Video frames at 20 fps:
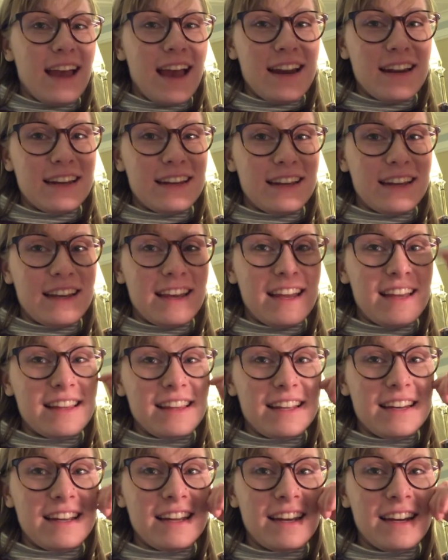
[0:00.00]
Editing
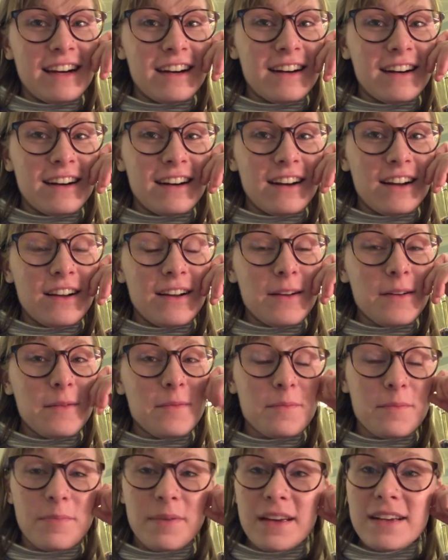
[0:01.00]
Caitlin here
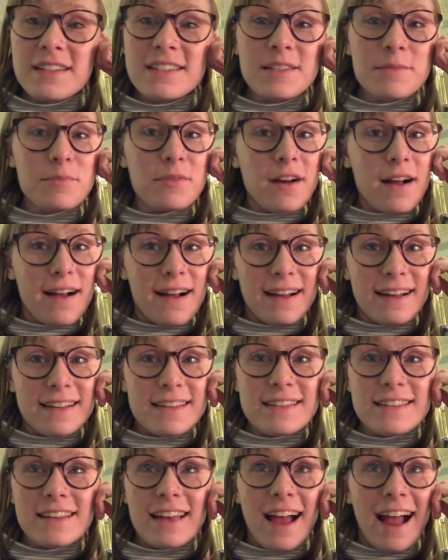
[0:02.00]
big
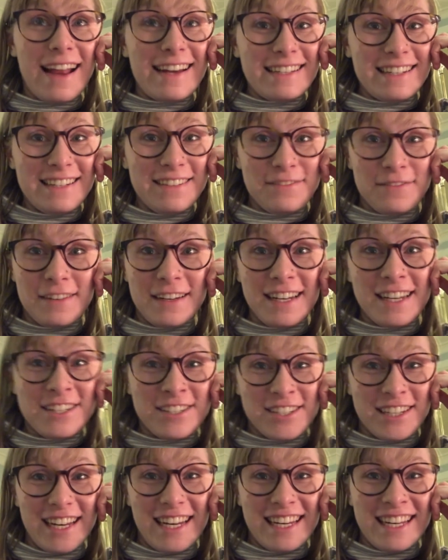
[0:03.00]
surprise, I didn't
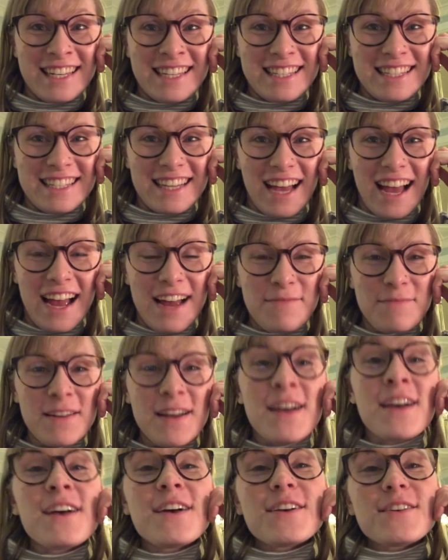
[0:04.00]
finish it in time,
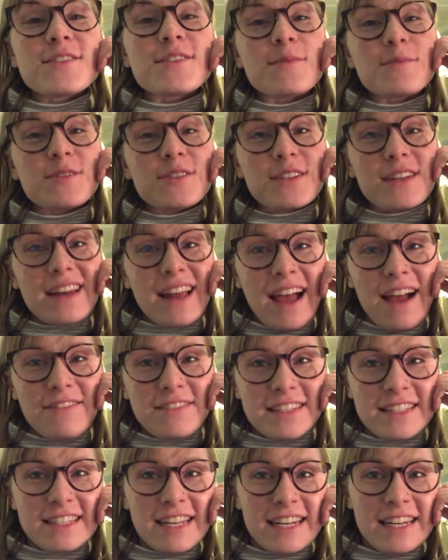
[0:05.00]
so I'm just going to have
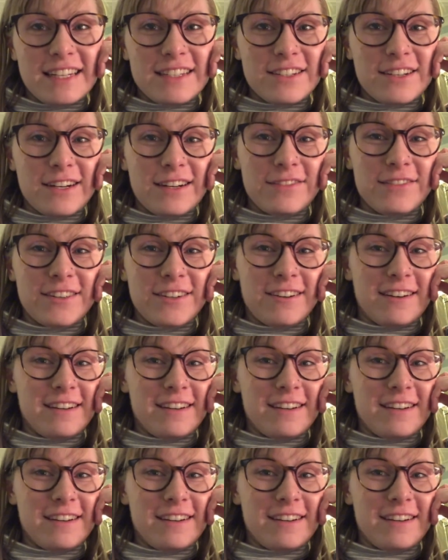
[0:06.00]
to send it to her for